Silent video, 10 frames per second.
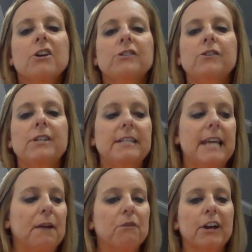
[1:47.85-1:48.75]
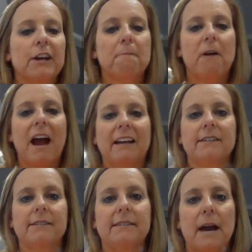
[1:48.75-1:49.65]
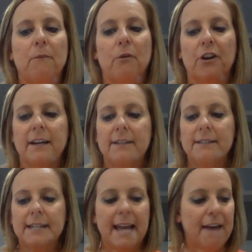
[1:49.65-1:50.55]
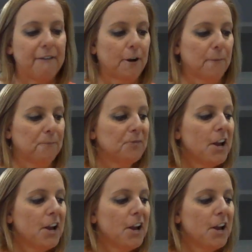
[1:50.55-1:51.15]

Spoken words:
So today we're going to practice that work together.